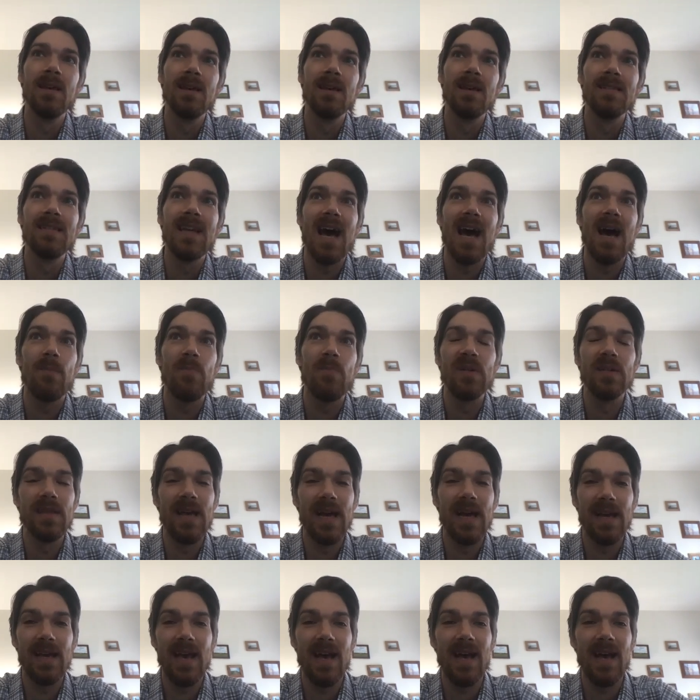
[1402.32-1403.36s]
tap into
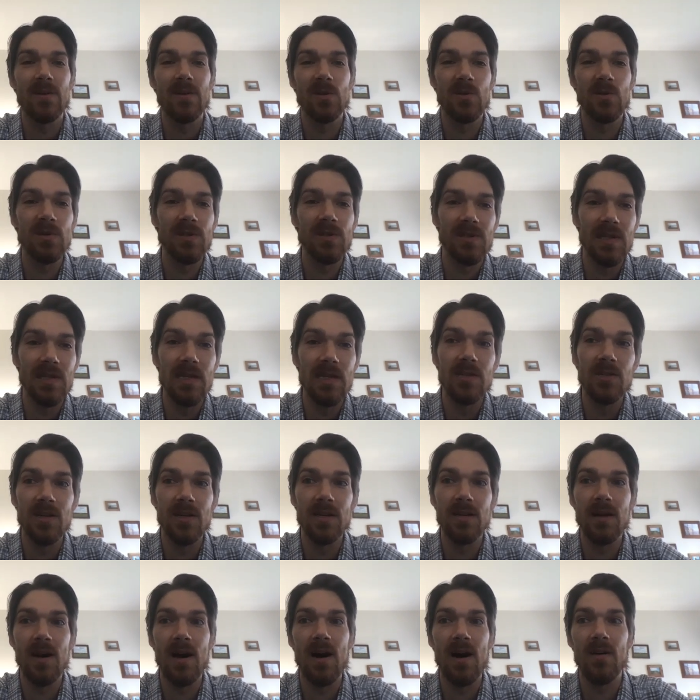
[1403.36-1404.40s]
that casualization
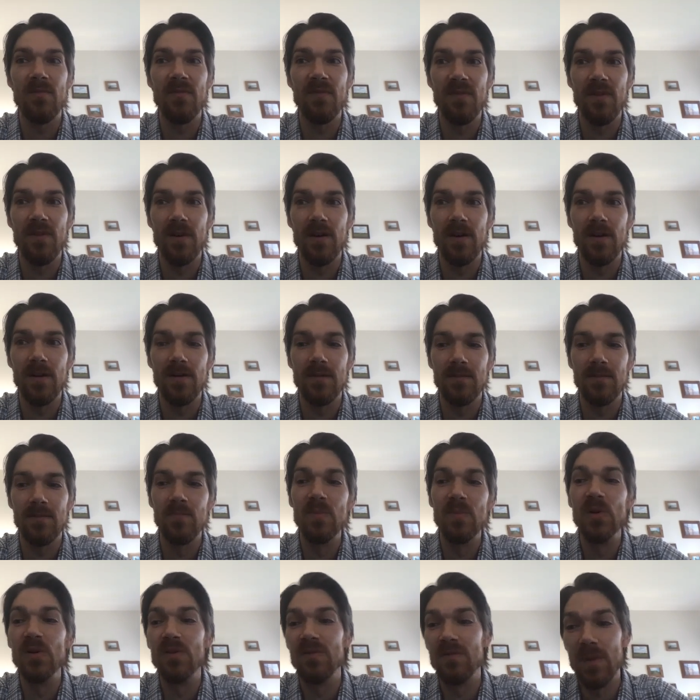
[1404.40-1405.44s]
and comfort
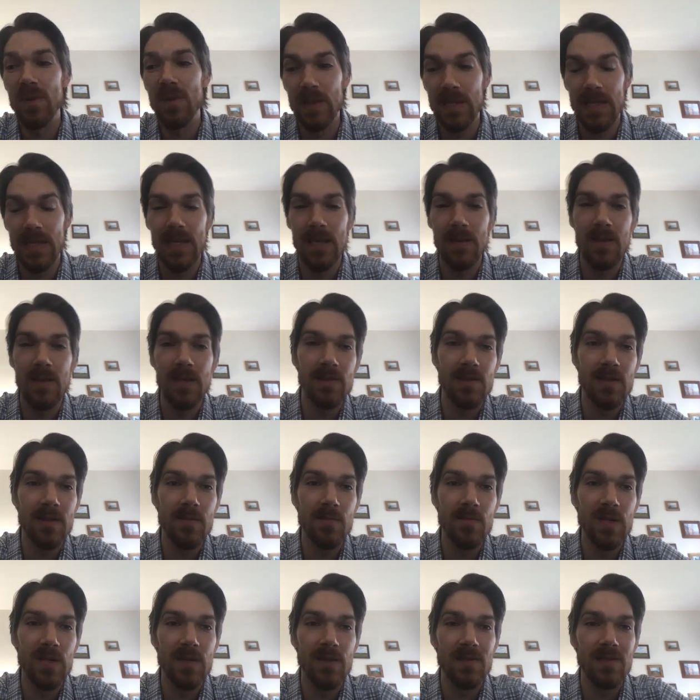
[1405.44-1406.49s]
movement that I think is going to
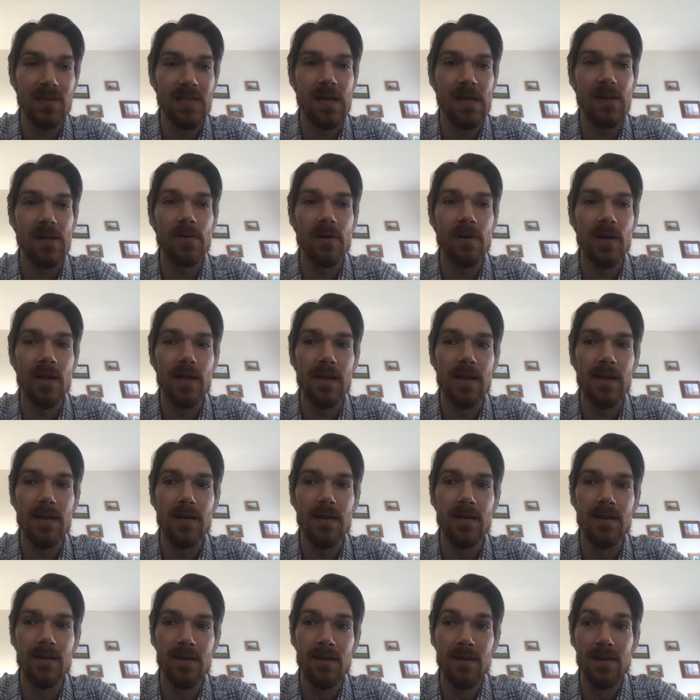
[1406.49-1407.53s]
be
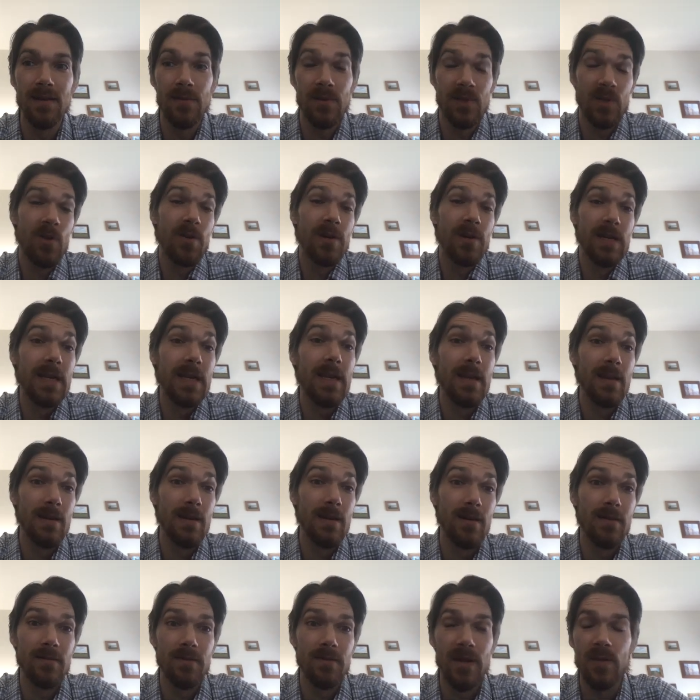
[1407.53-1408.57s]
accelerated. That was already
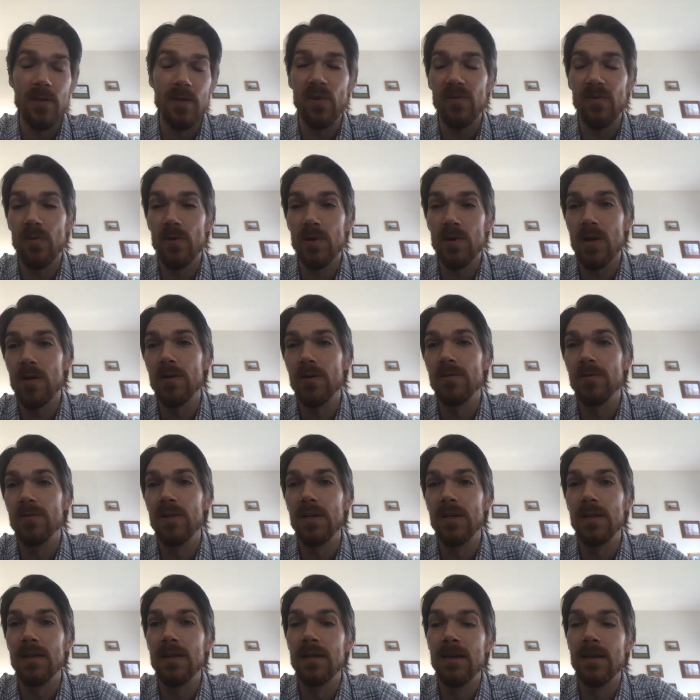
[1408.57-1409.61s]
here, right, before
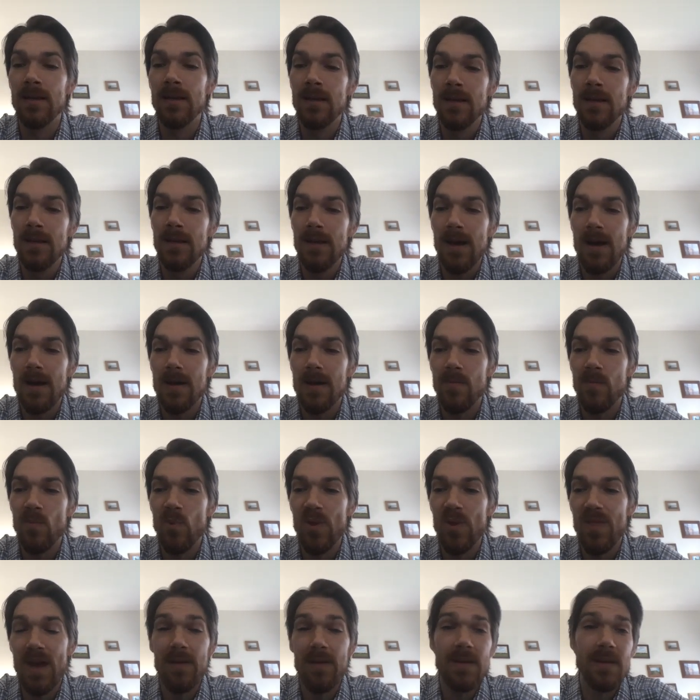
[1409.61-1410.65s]
COVID,
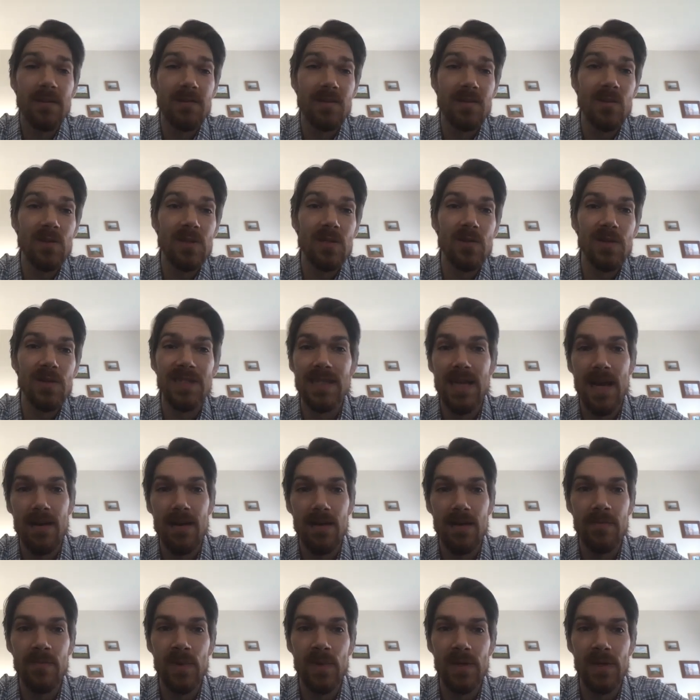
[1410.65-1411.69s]
without necessarily doing
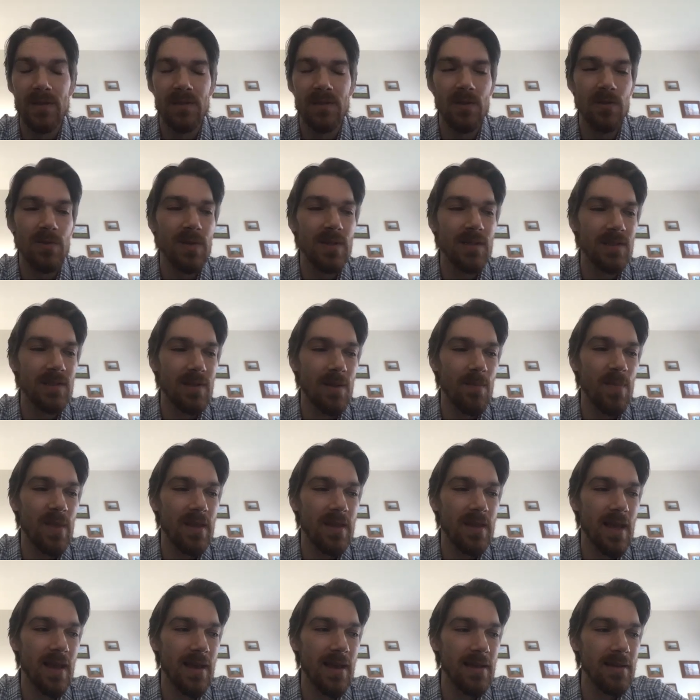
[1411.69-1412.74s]
denim, but it's certainly something
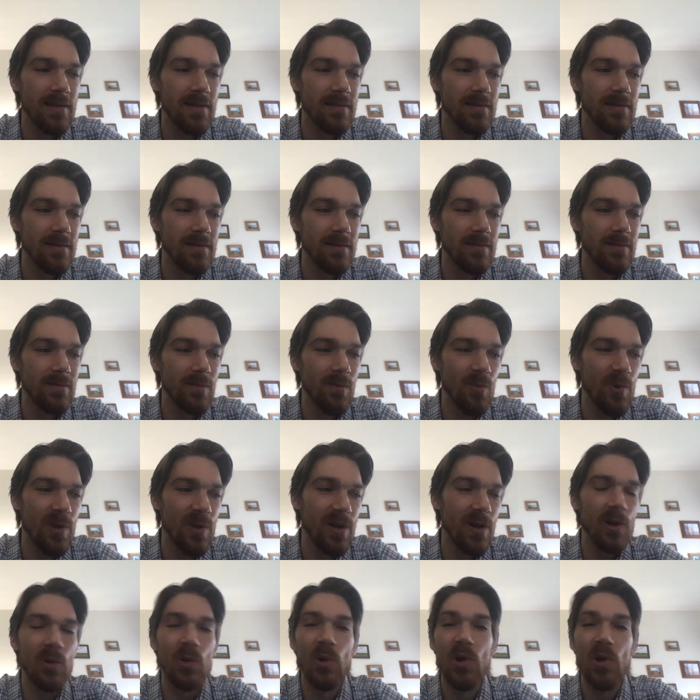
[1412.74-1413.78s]
that we
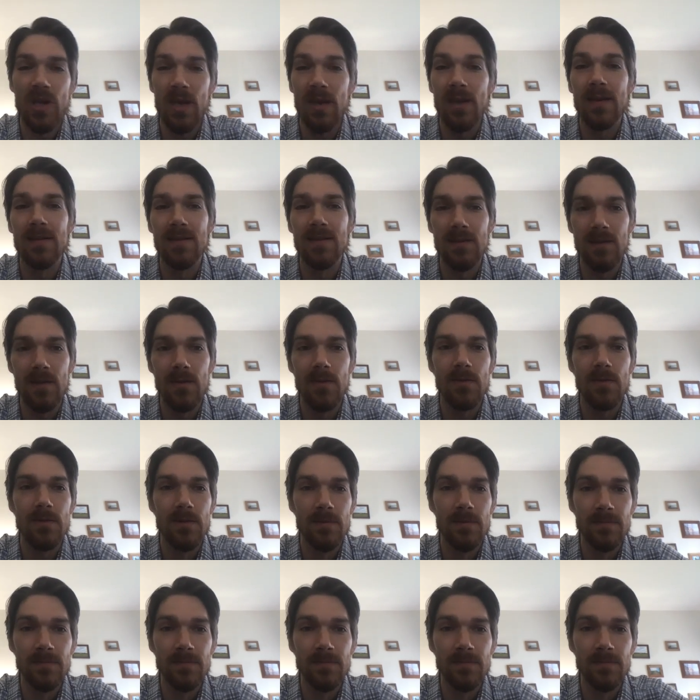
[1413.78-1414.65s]
are looking into.